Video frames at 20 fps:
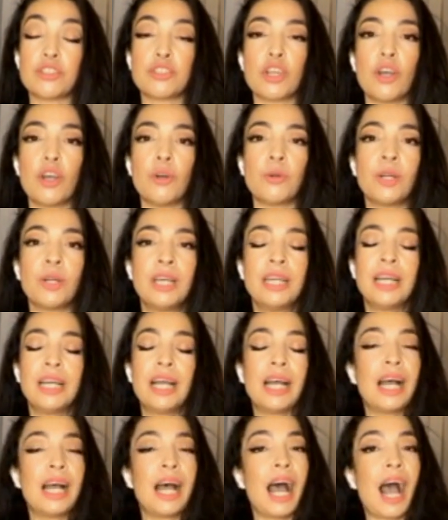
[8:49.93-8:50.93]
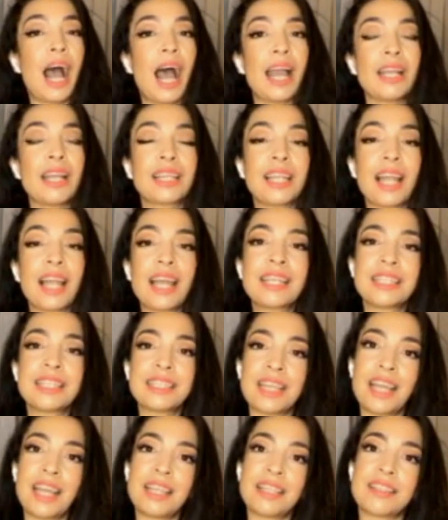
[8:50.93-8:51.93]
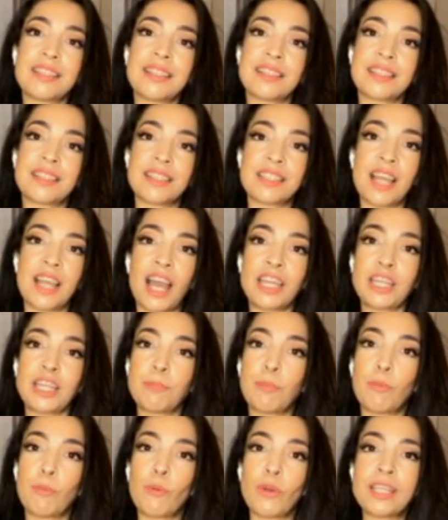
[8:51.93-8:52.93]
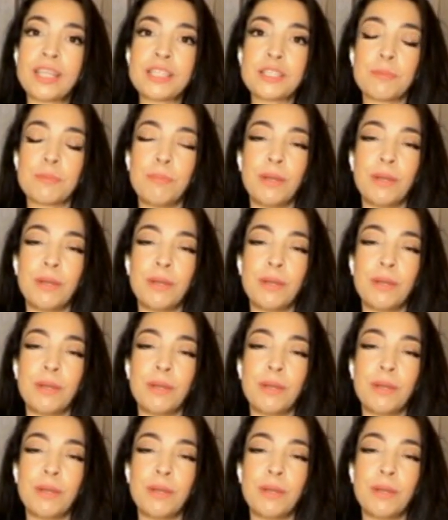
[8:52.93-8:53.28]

So I'd like to say this is the turning point,